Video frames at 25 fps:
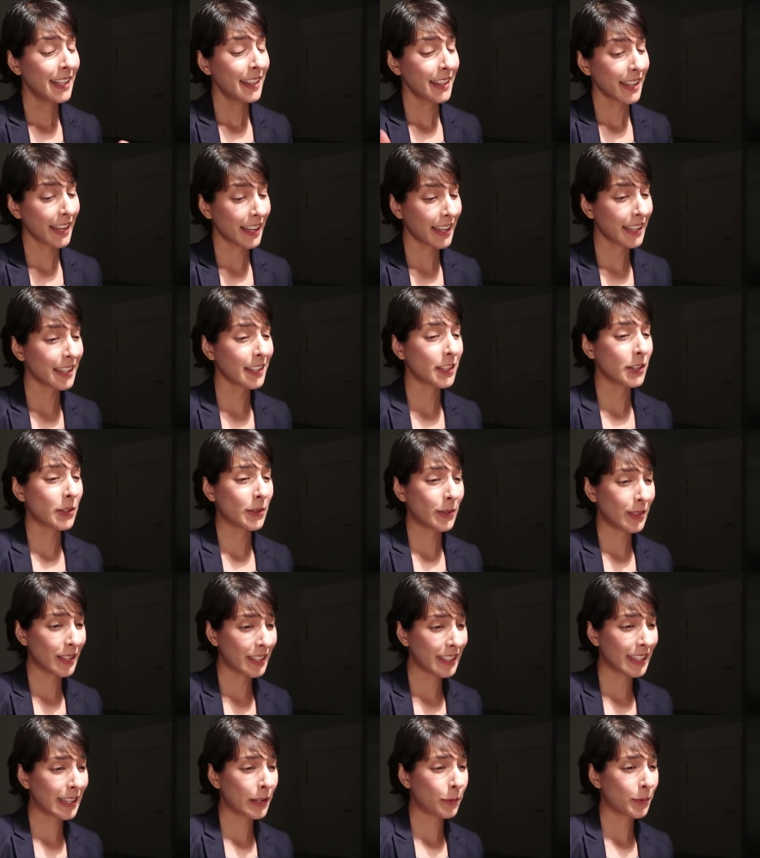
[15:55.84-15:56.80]
They kind of know
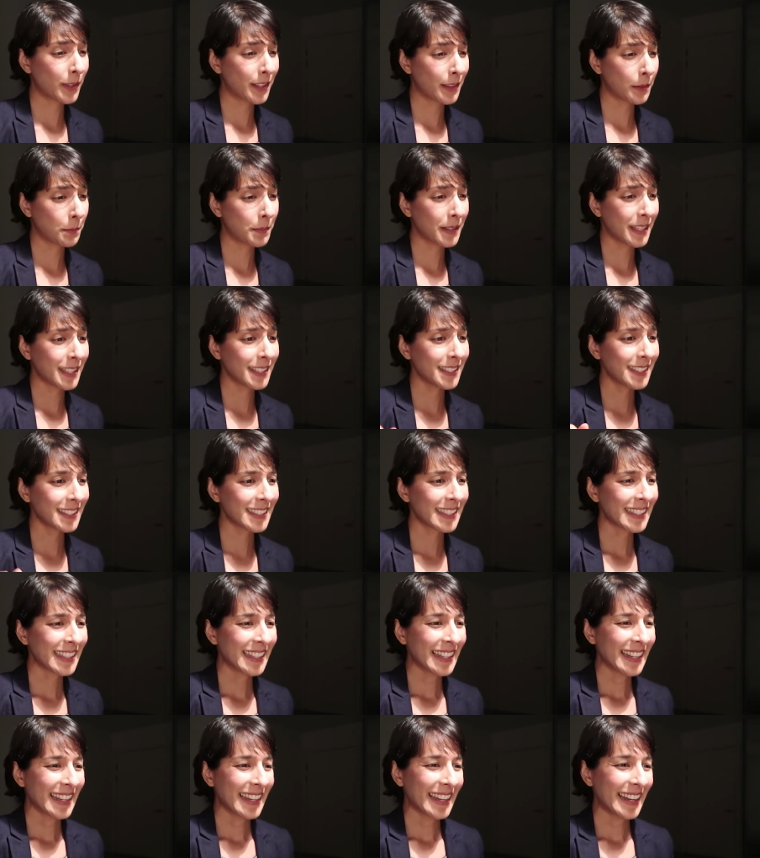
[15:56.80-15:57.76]
that, yeah, we're the best.
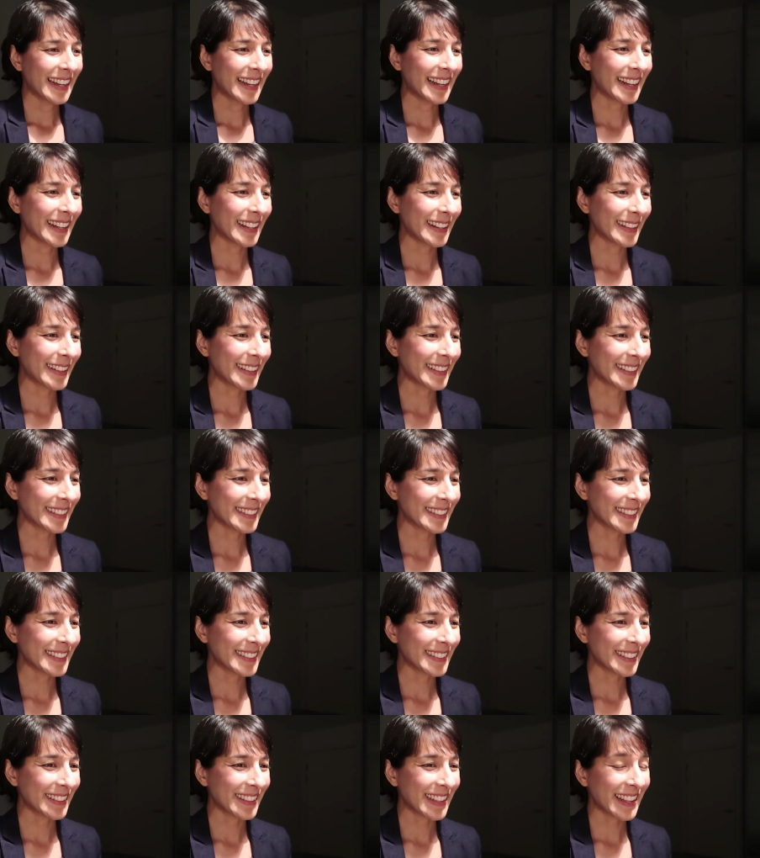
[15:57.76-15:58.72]
Uh,
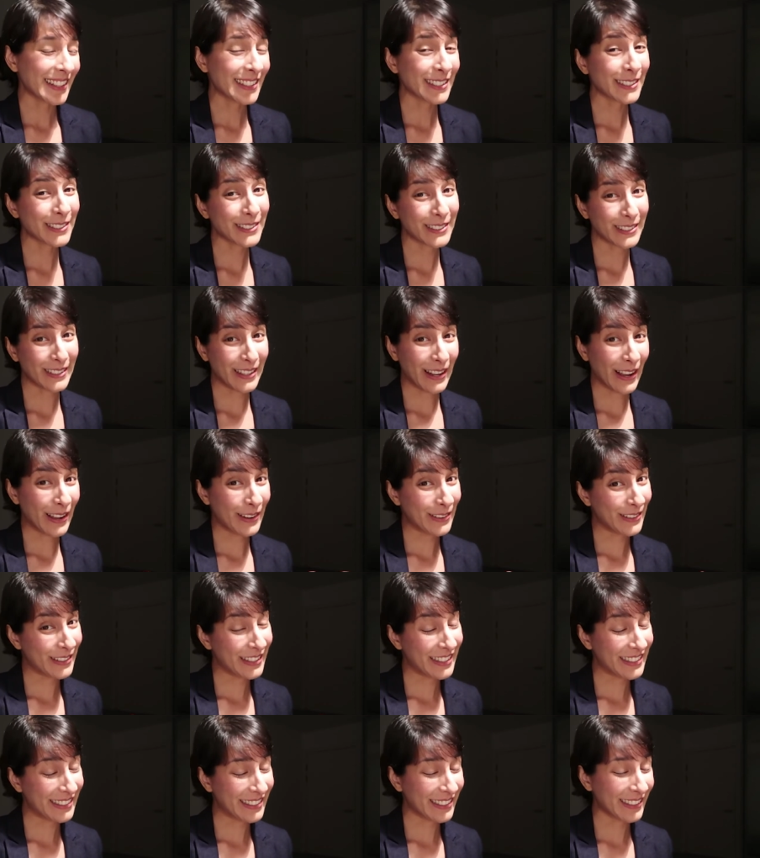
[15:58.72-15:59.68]
so that's good. I
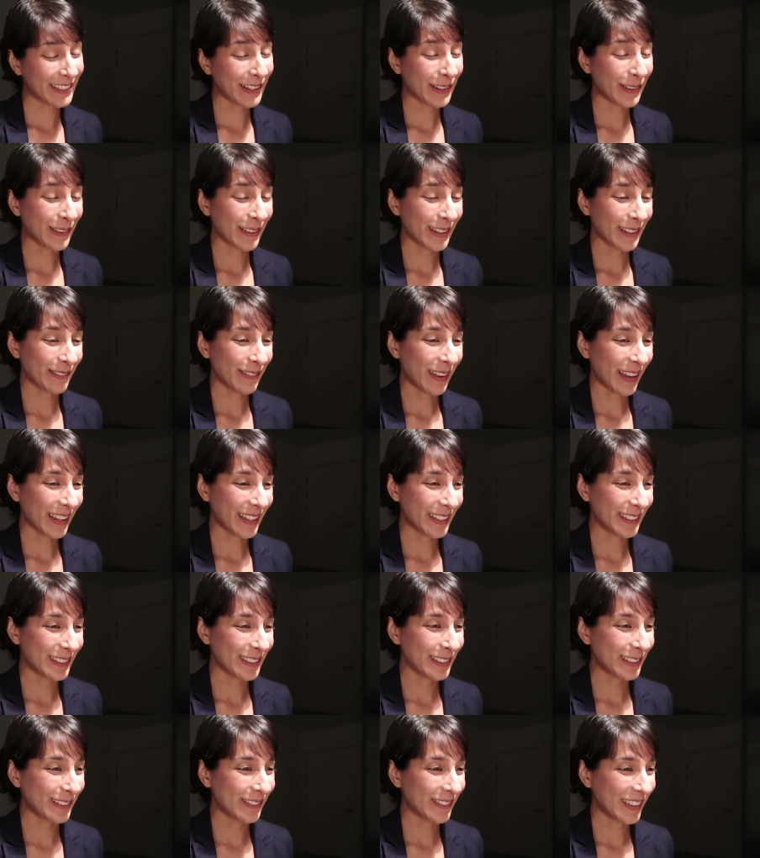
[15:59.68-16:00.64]
don't need to go on about
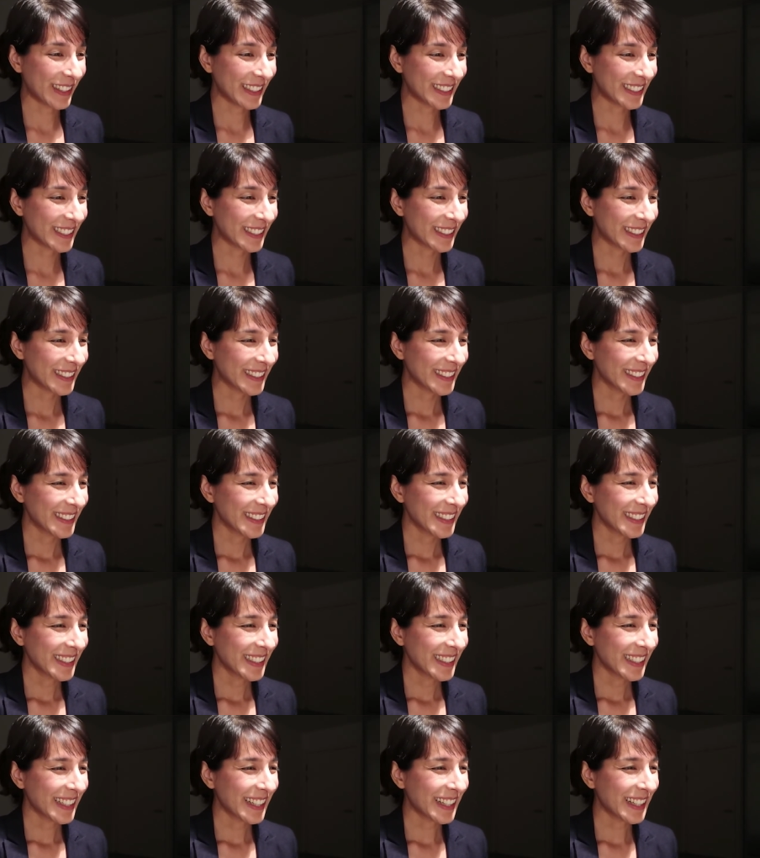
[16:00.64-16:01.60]
it too much.
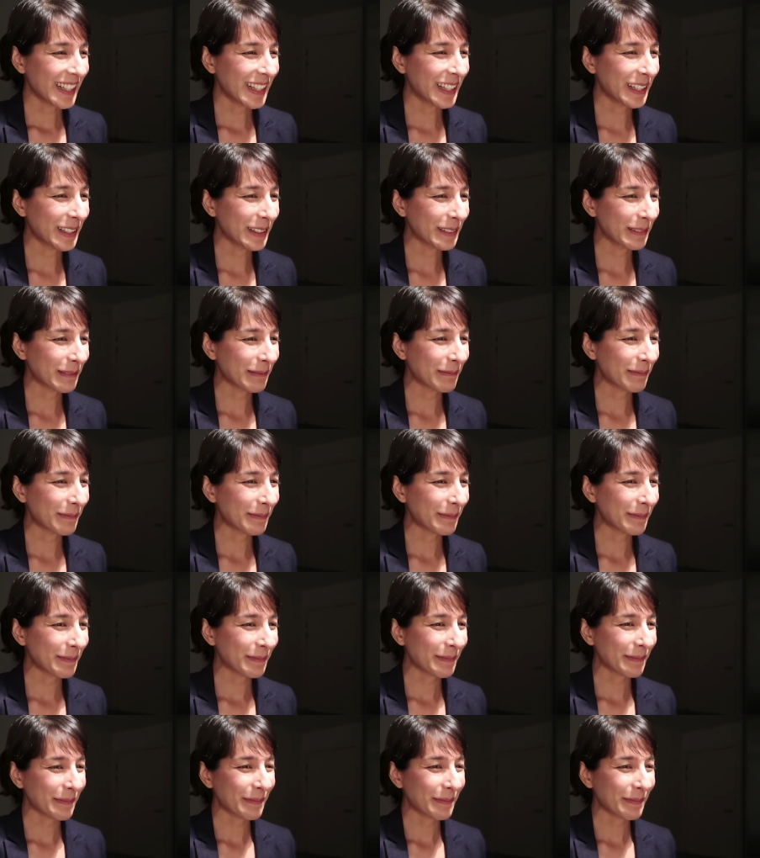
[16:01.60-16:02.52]
Um,